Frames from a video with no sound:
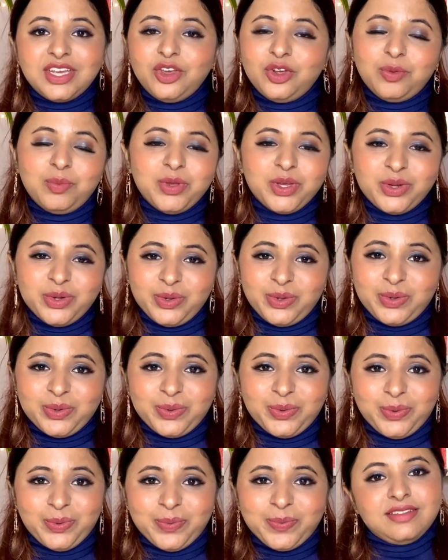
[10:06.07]
You'll be good to
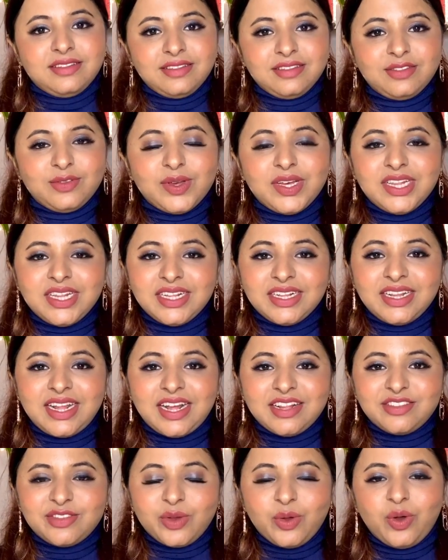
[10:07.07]
go. So I think
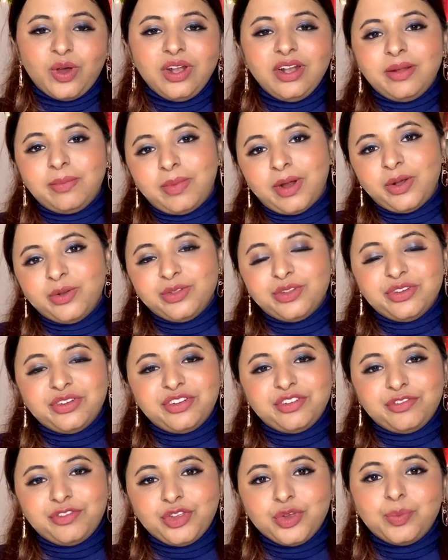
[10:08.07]
that's all about the
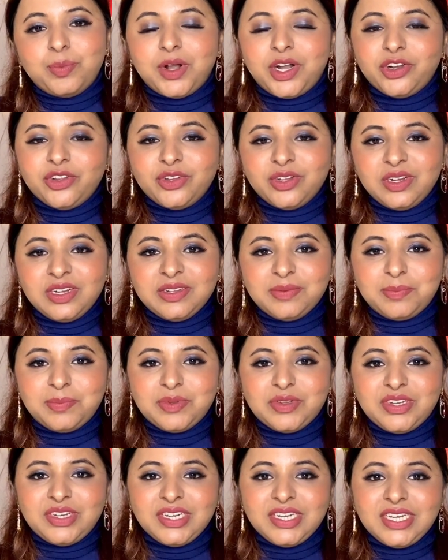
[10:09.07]
review part of the
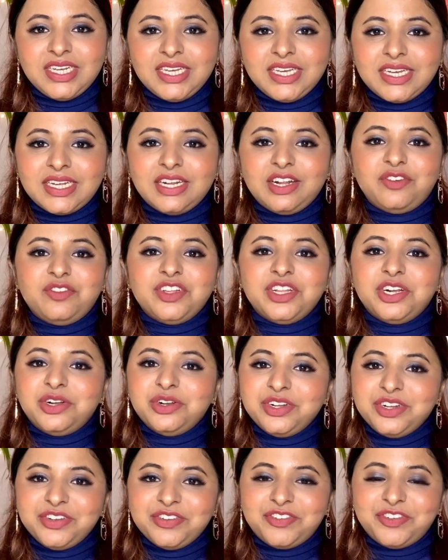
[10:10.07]
lipstick. Now without
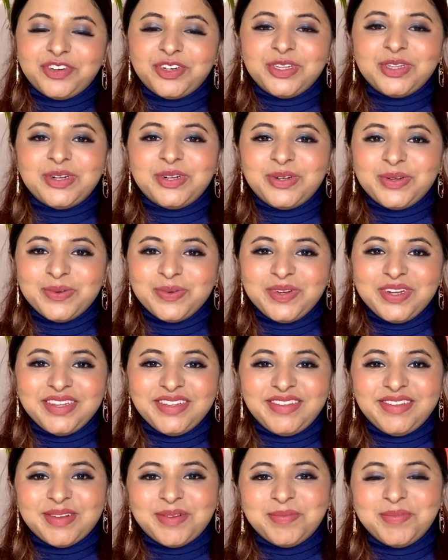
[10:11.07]
any further ado,
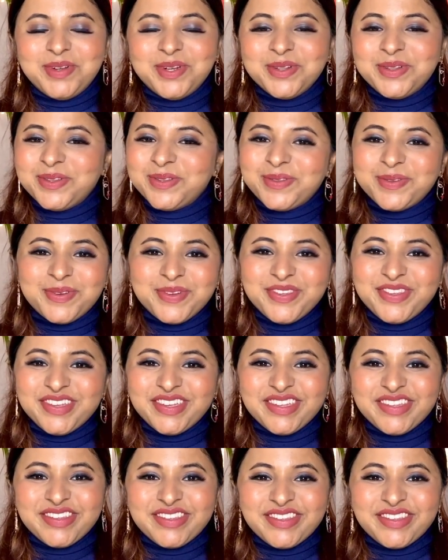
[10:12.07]
let's jump into the swatches.